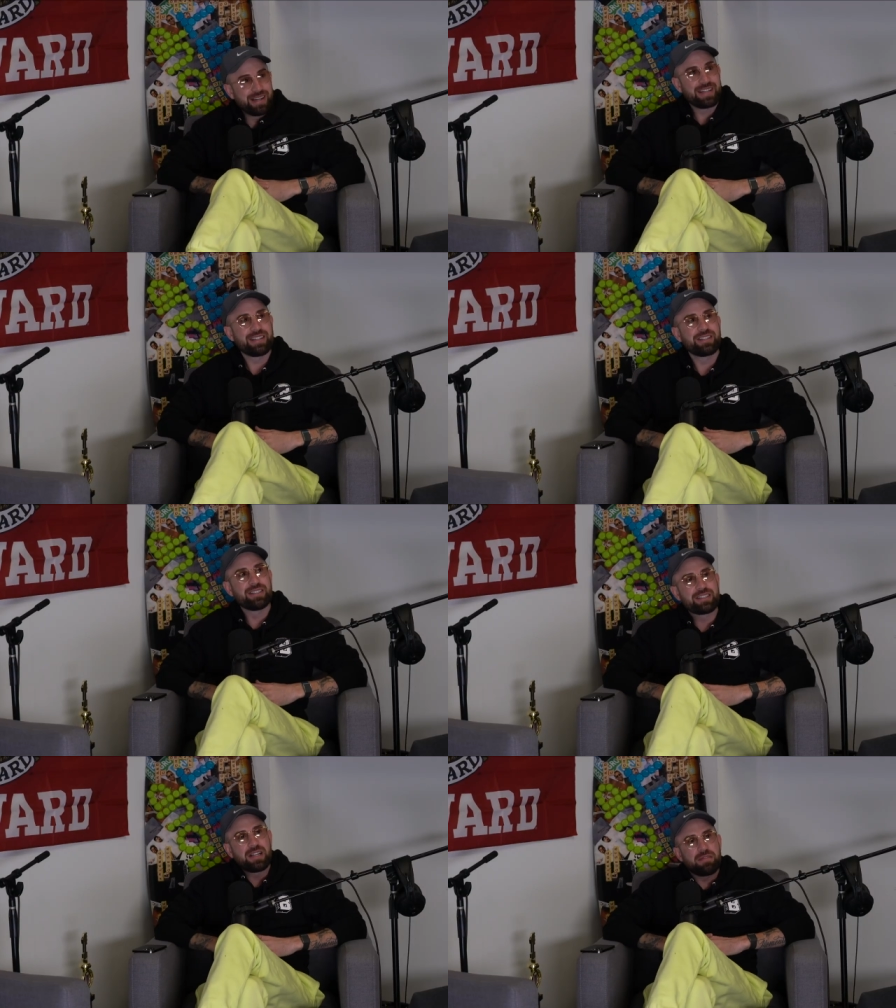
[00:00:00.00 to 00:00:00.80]
right
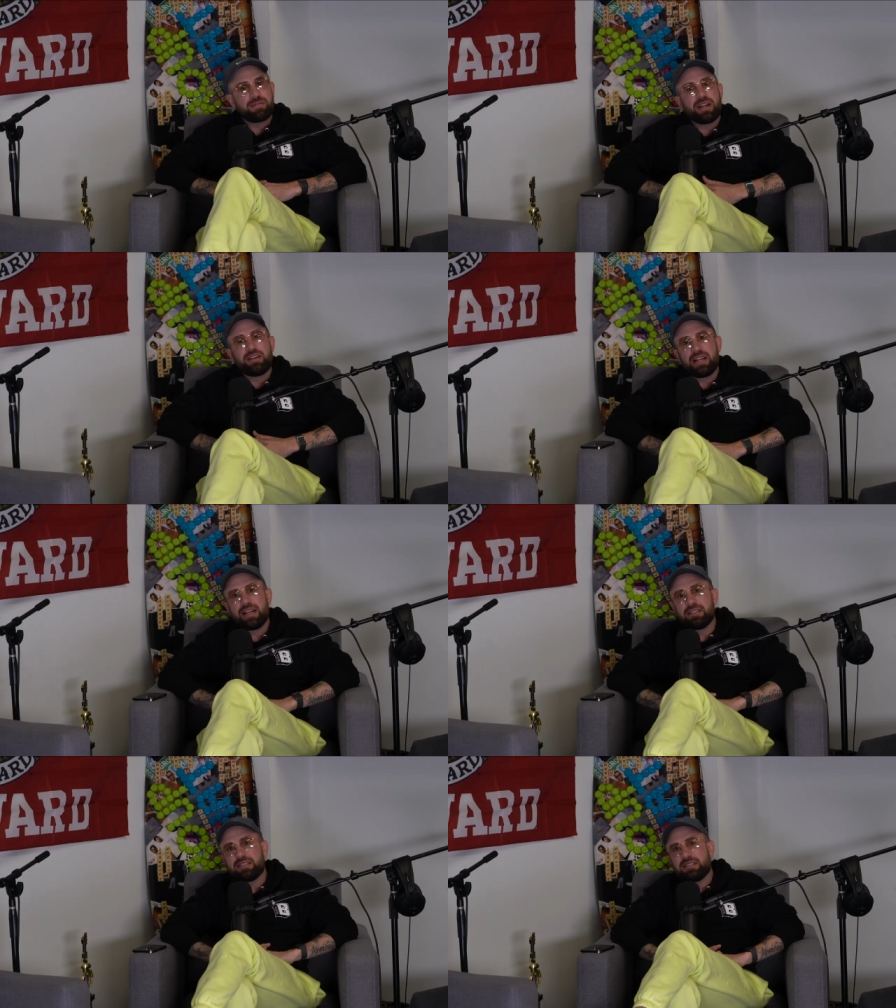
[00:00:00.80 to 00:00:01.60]
good stuff there it
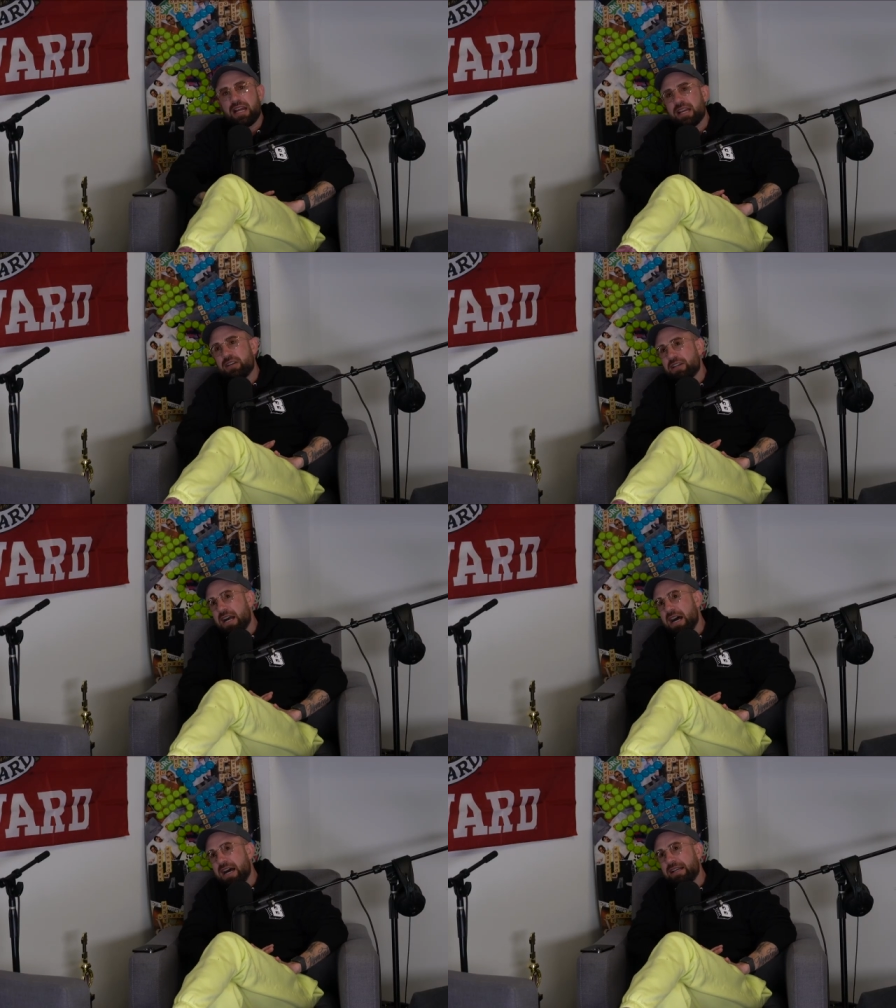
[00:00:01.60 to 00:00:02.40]
is thank you
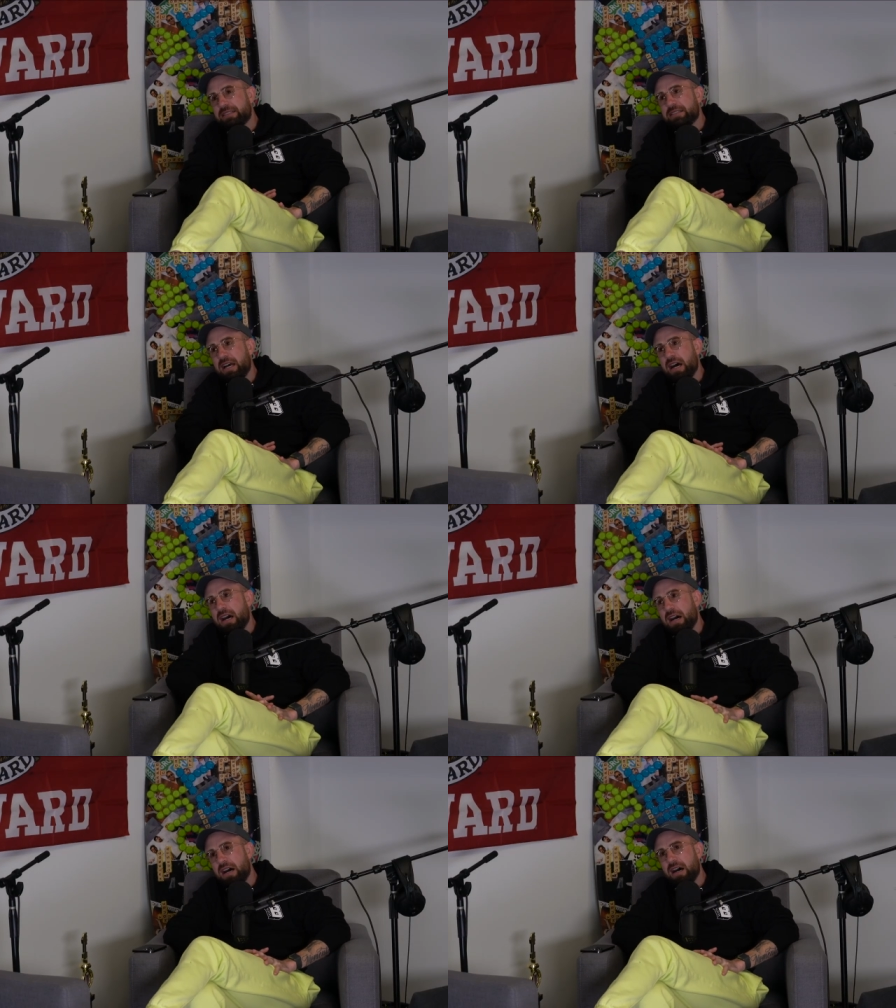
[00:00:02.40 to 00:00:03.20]
guys
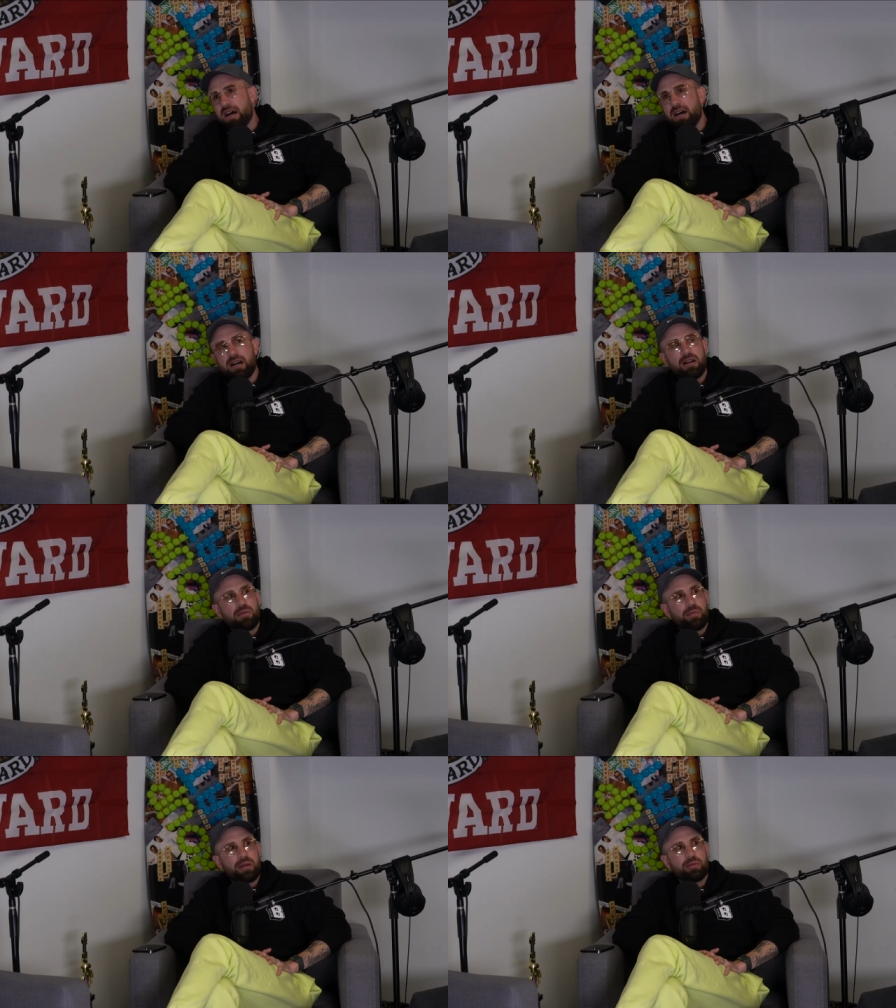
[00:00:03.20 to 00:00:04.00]
uh,
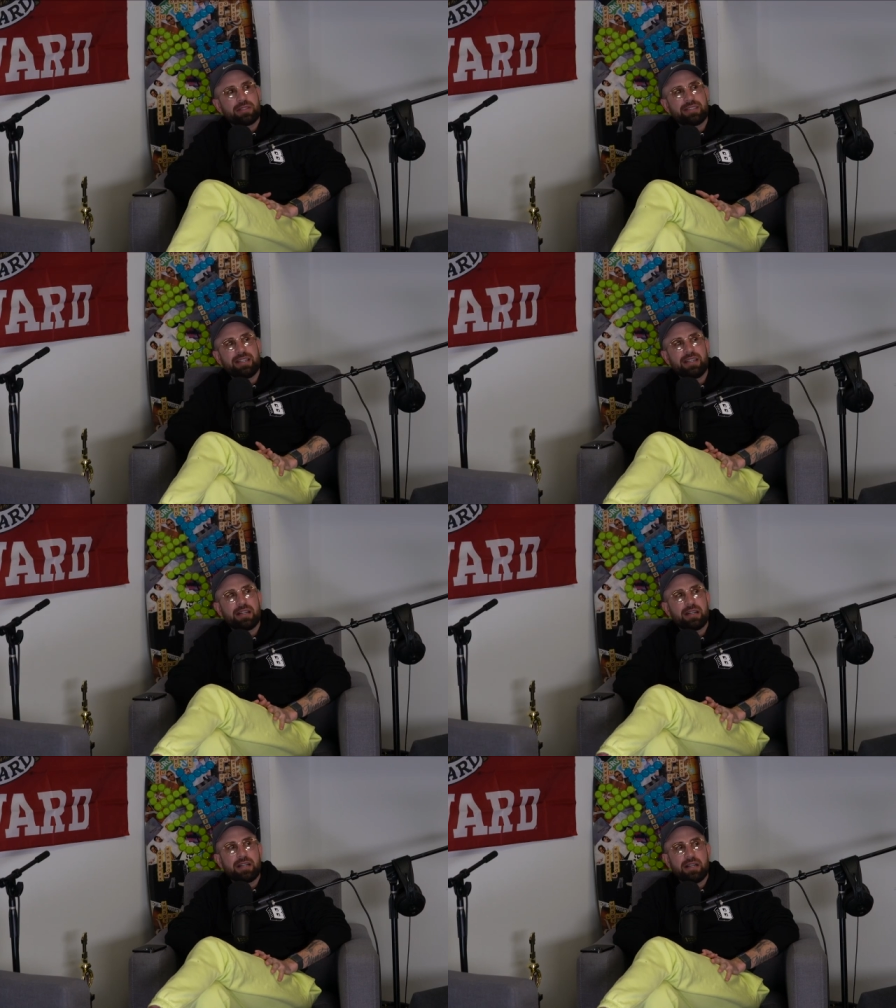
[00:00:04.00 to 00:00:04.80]
we will see
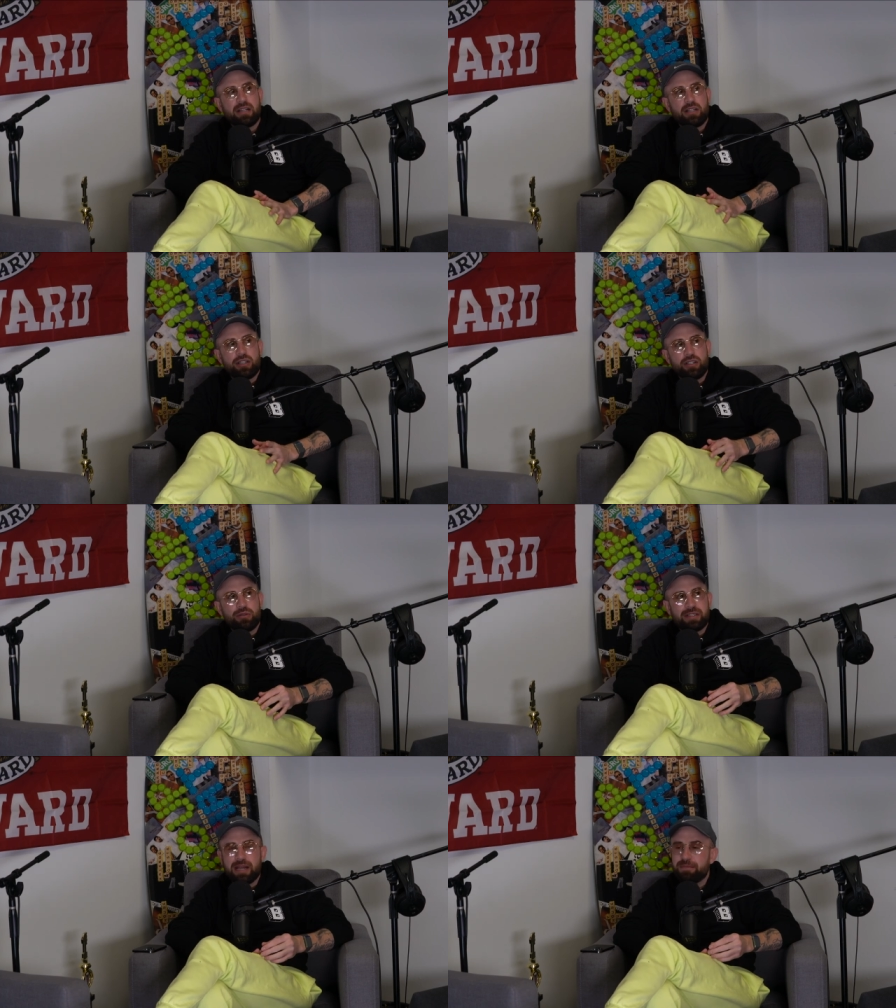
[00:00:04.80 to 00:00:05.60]
you
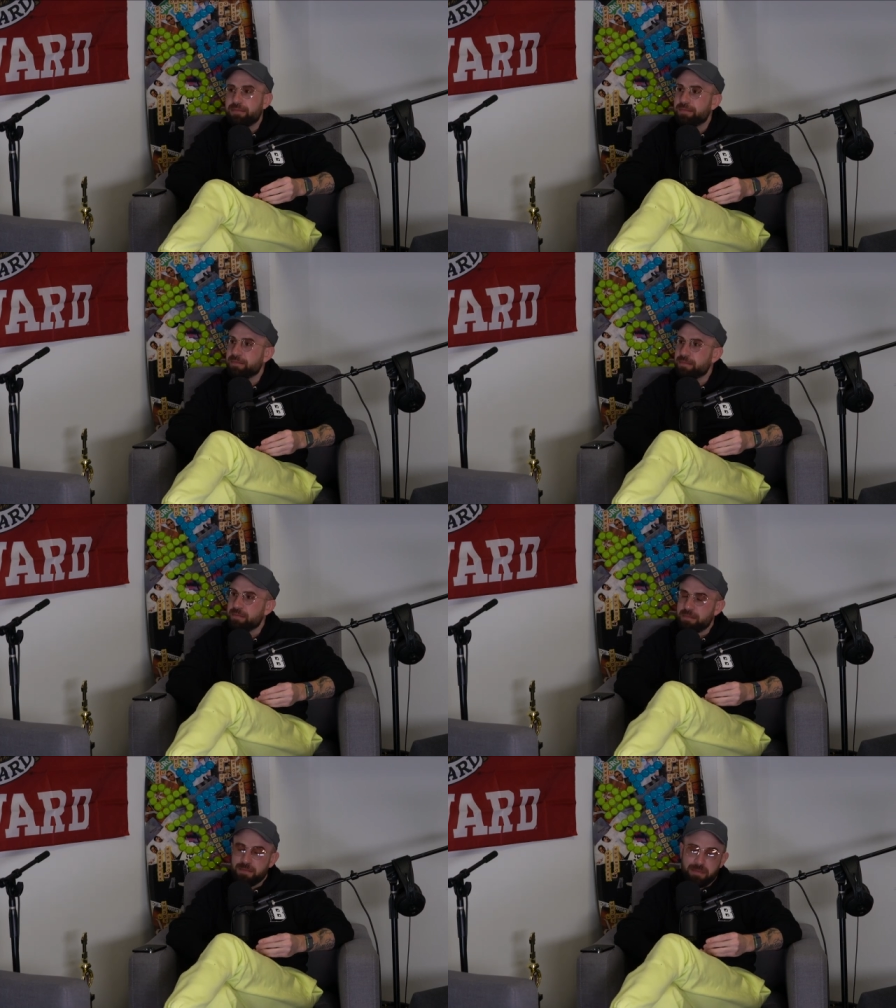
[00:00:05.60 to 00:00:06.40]
tuesday
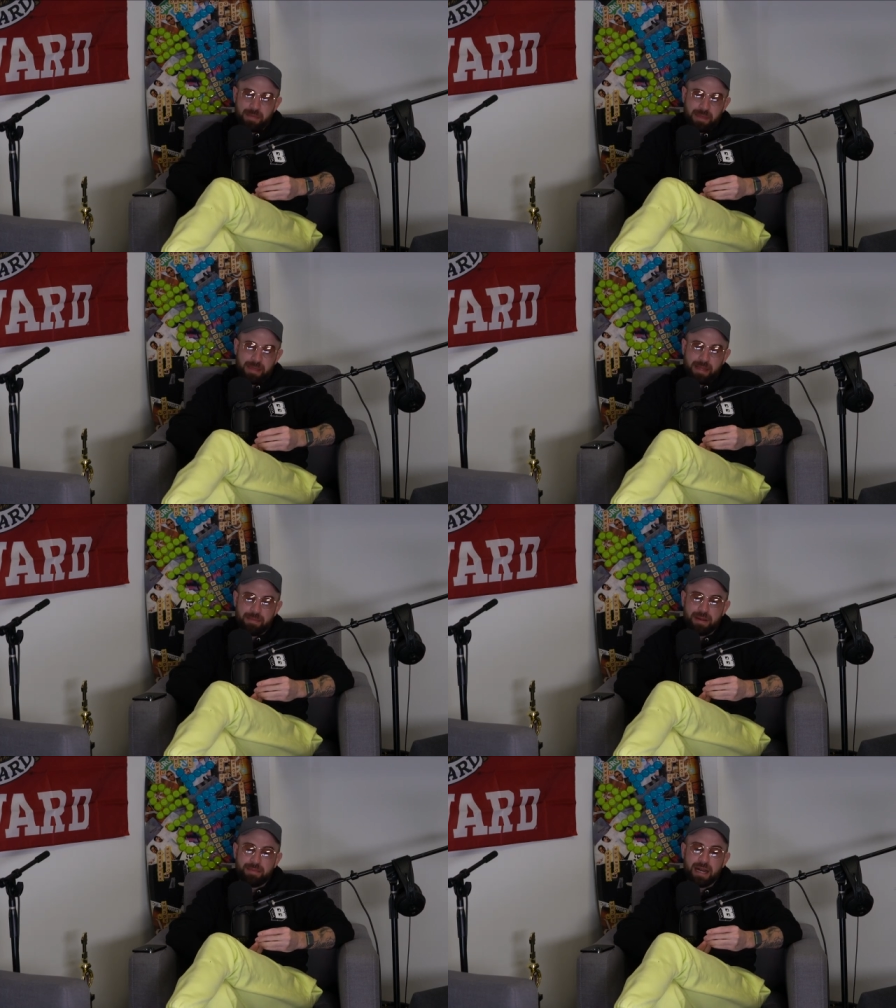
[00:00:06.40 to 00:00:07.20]
bye bye bye